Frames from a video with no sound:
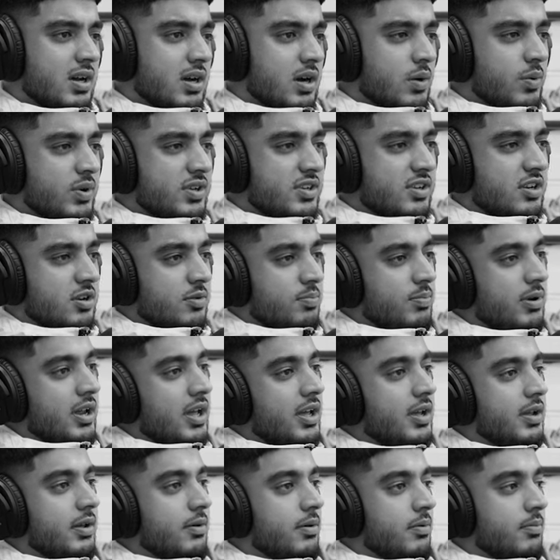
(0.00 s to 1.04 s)
wanted to
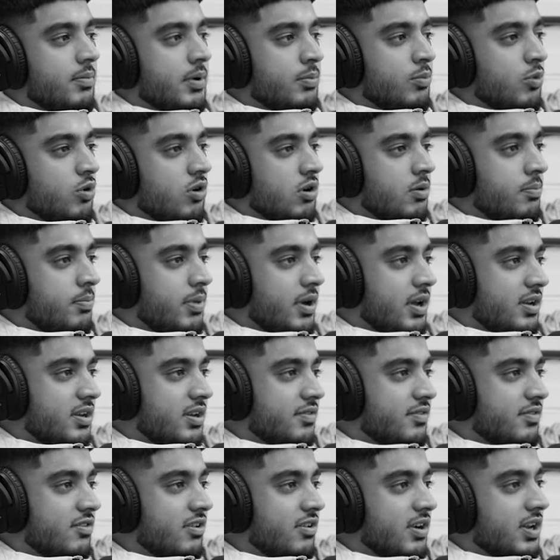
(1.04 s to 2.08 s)
play a bit more
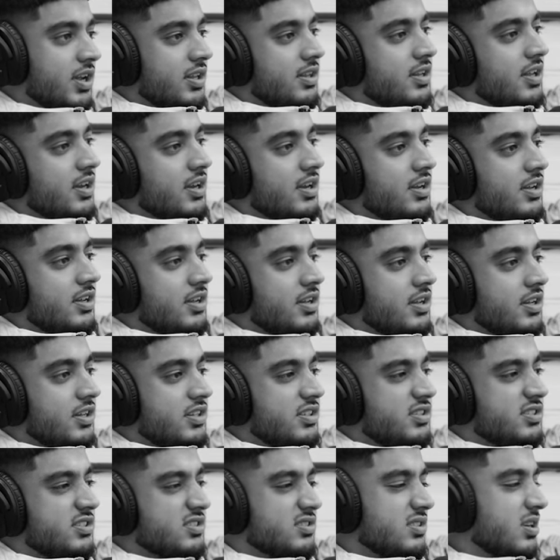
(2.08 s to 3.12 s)
competitive cricket than
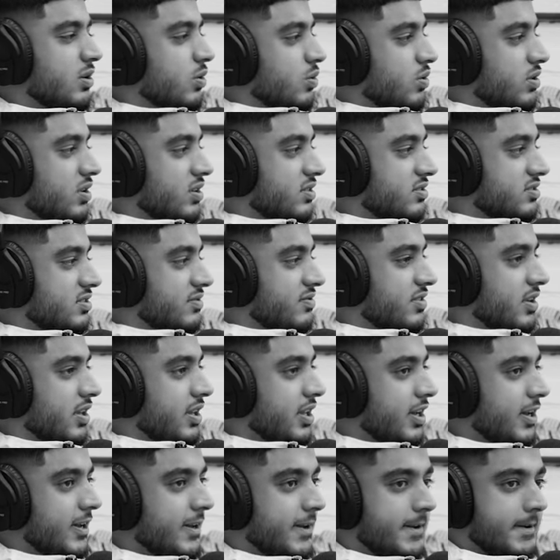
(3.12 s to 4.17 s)
just local and stuff like
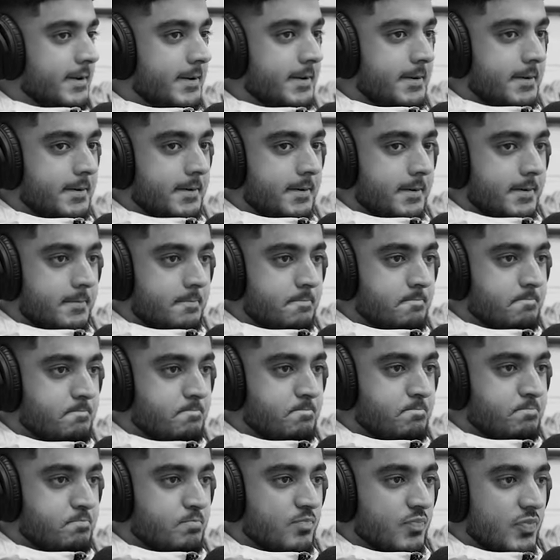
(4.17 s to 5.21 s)
that.
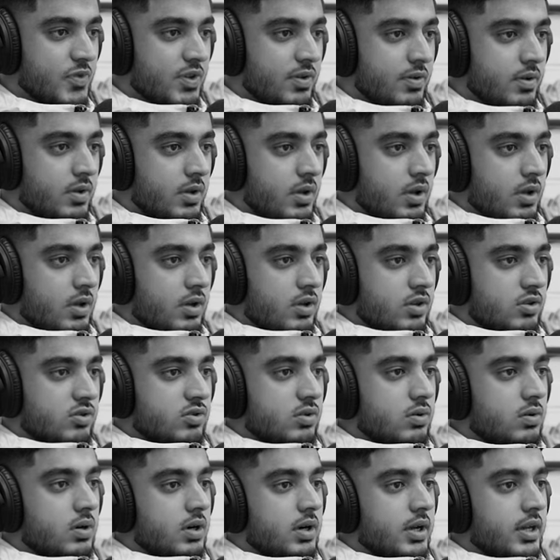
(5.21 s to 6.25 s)

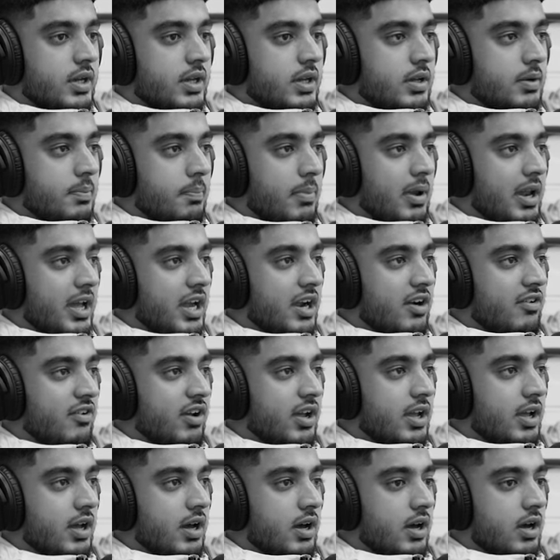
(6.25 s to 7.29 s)
So I played
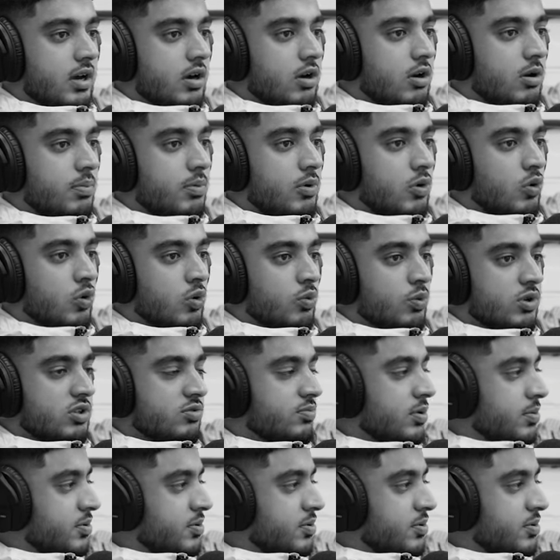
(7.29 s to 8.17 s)
cricket at a club called West